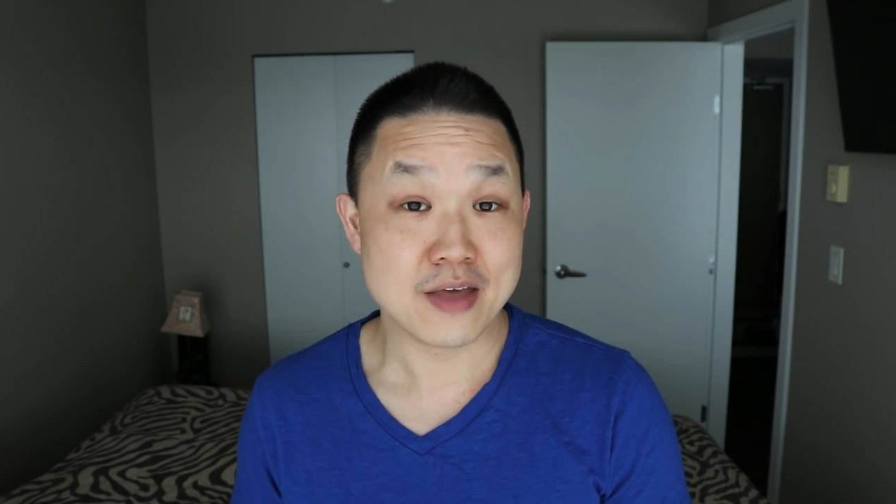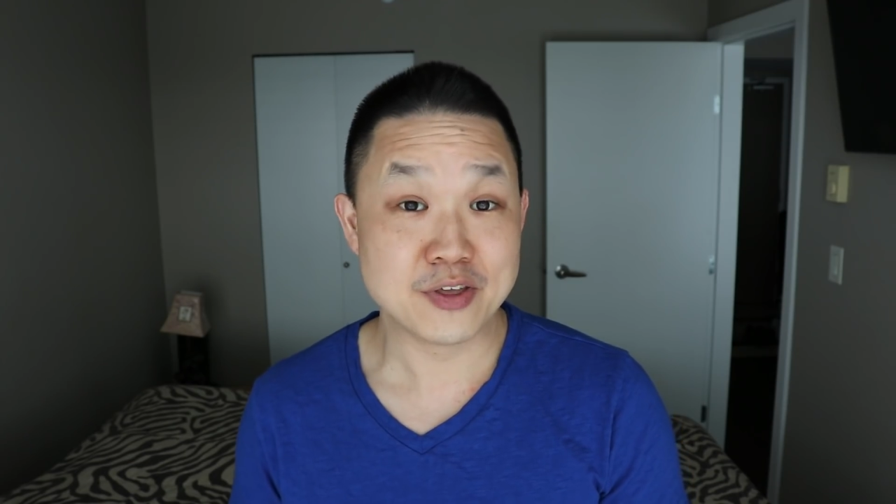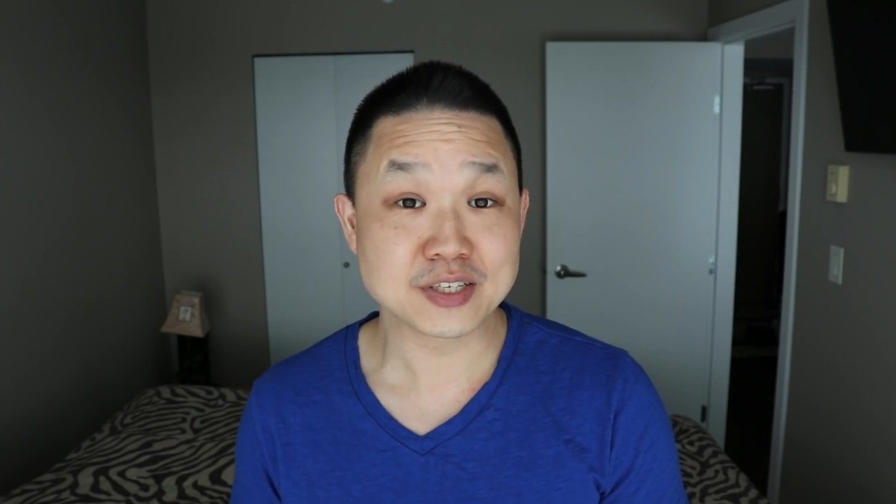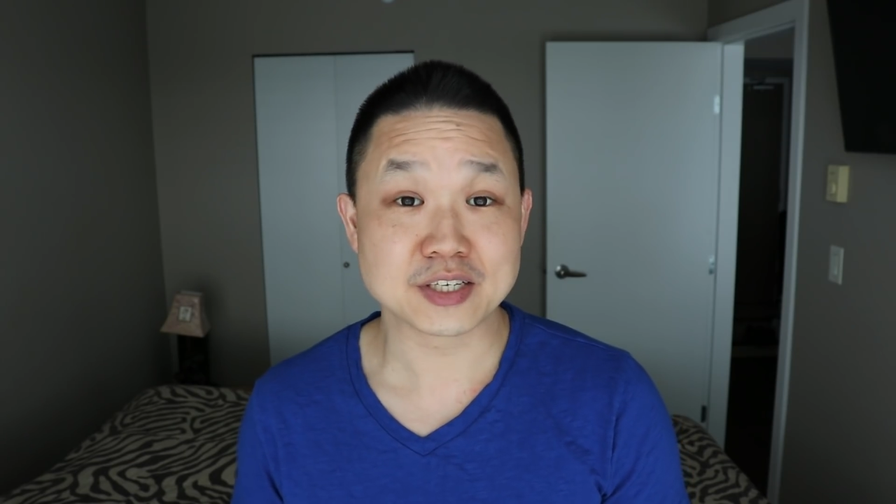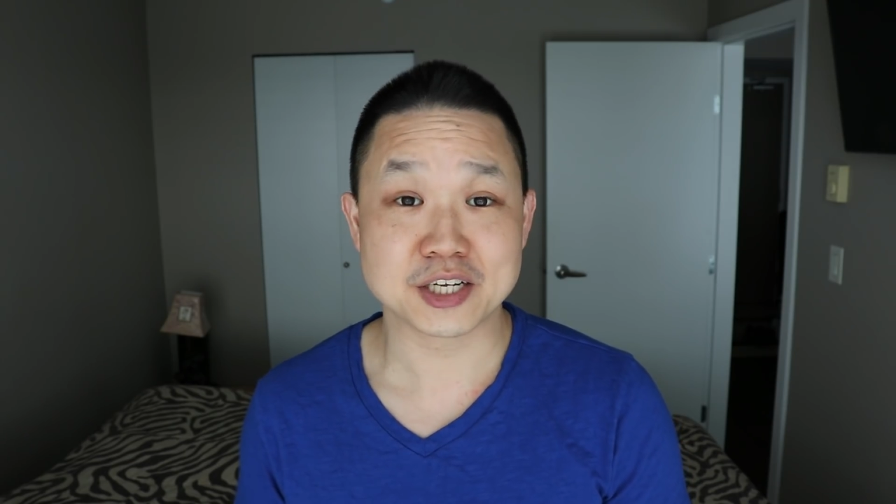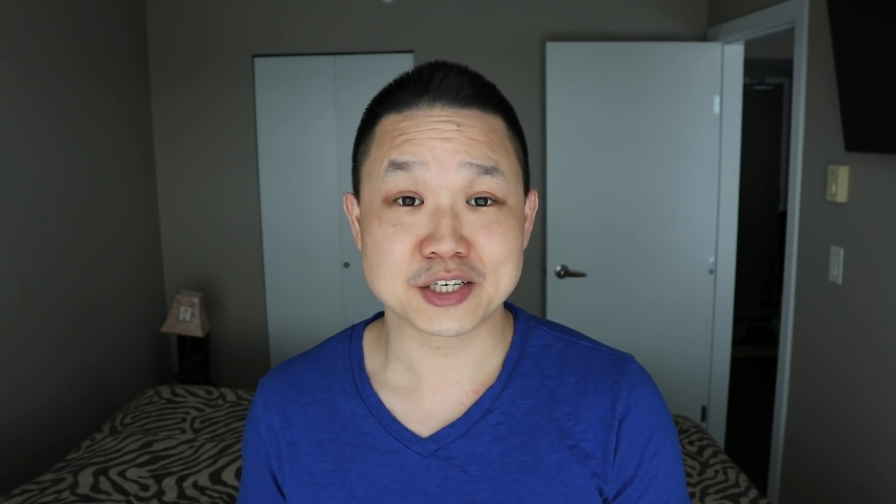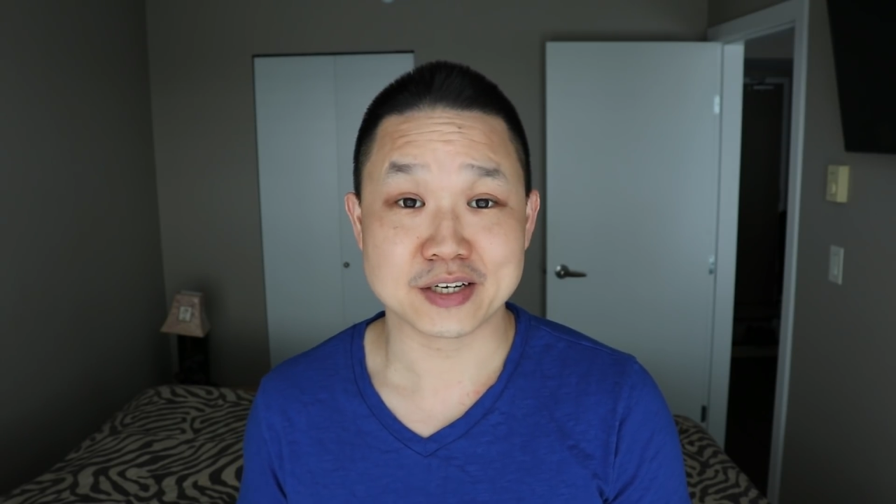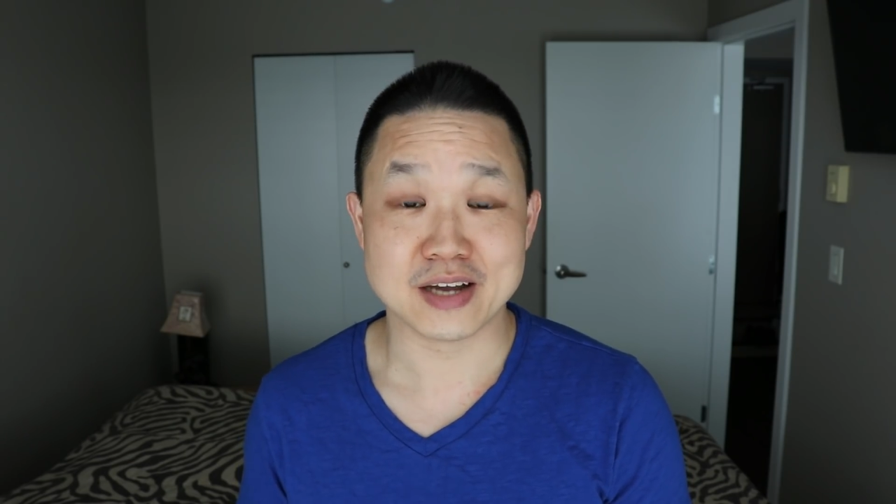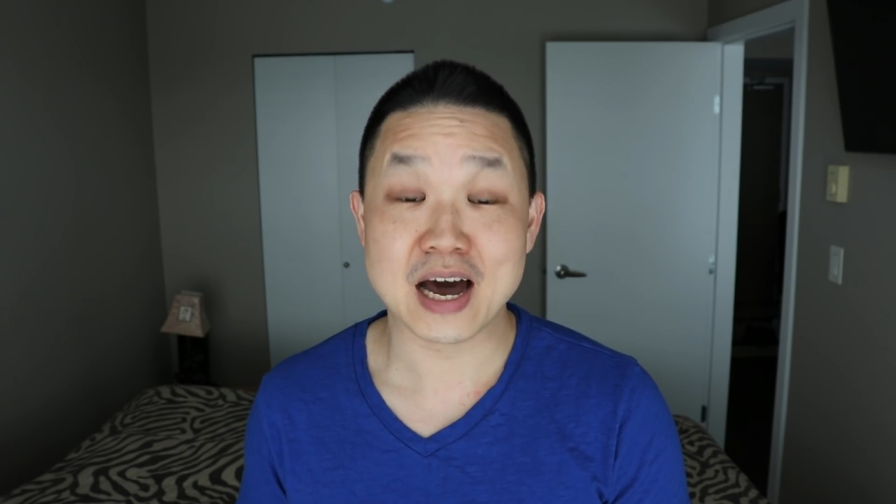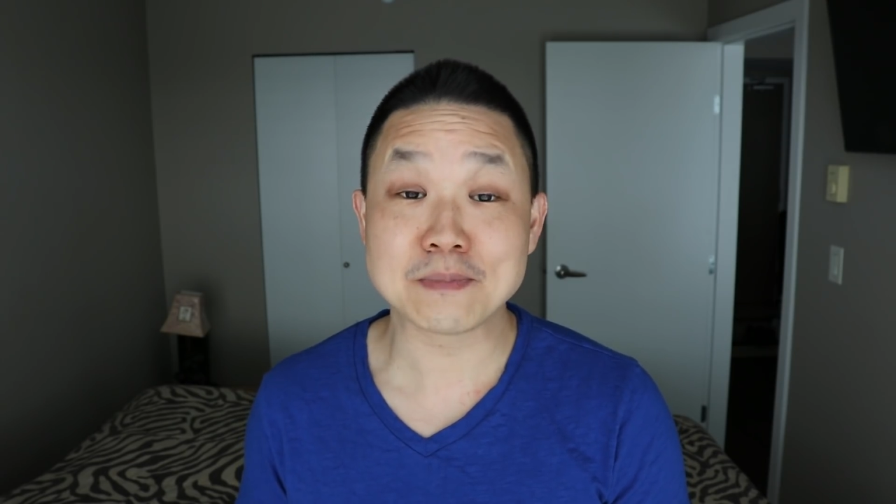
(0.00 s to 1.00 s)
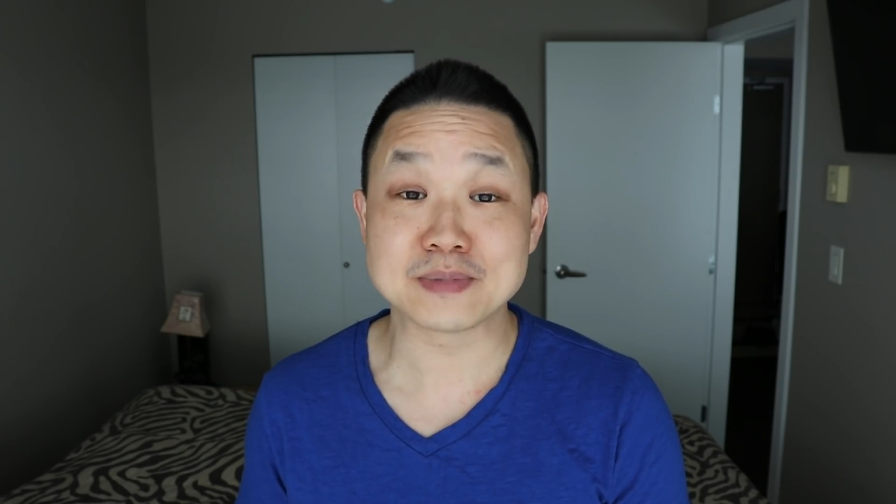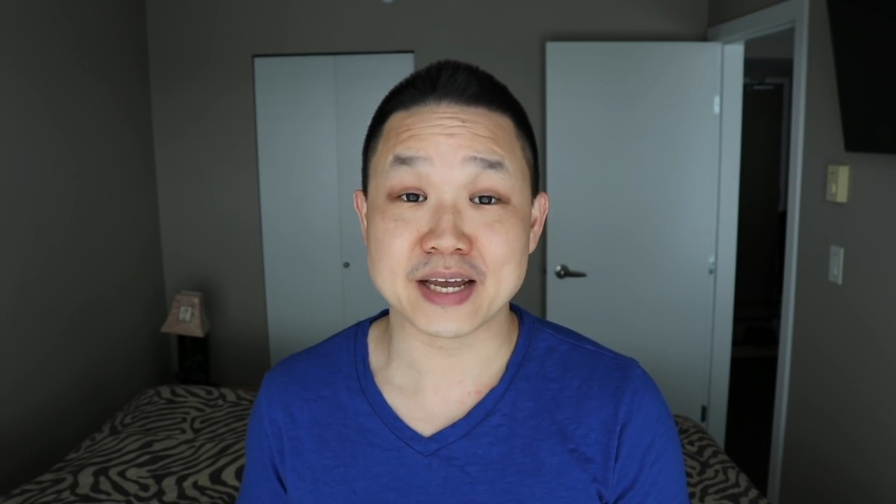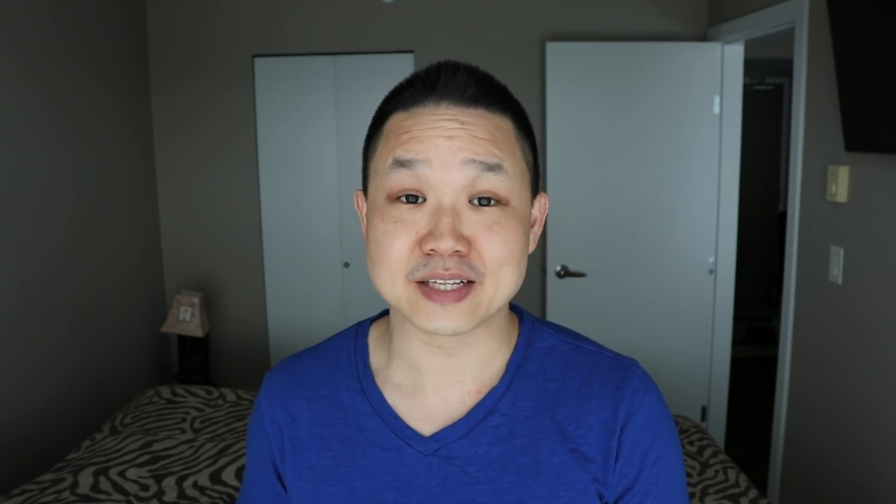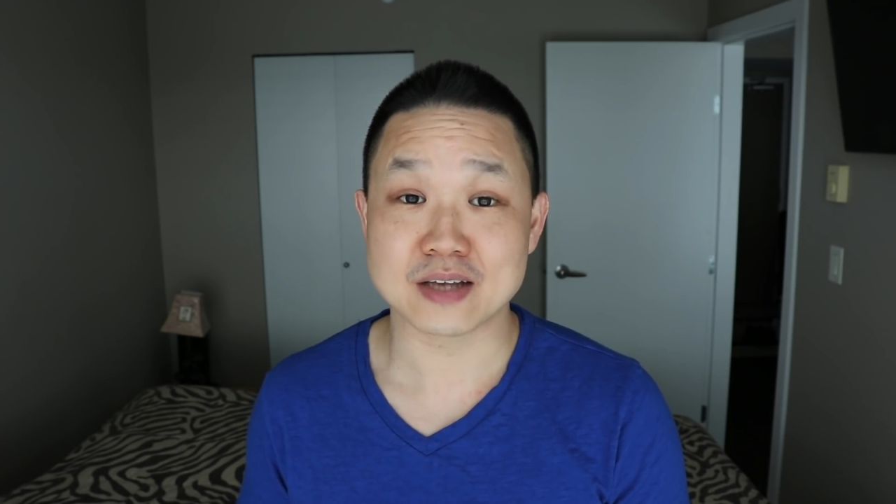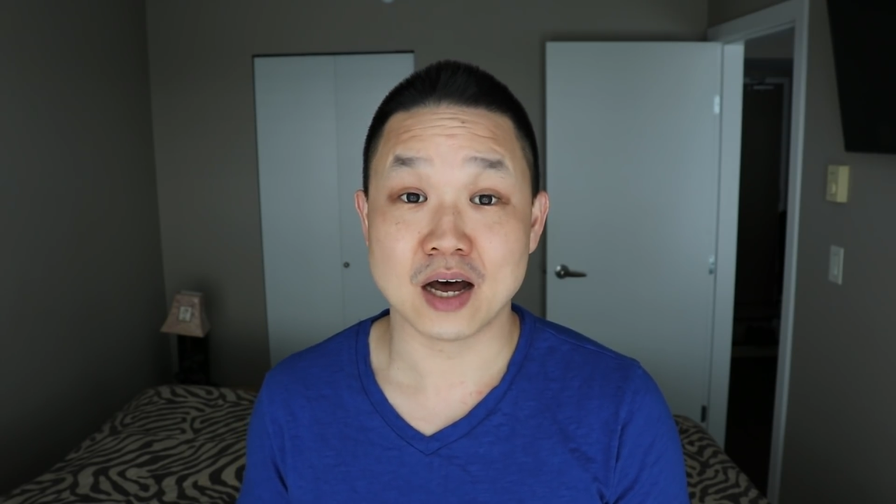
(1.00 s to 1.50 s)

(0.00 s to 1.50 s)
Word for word: In this edition, updates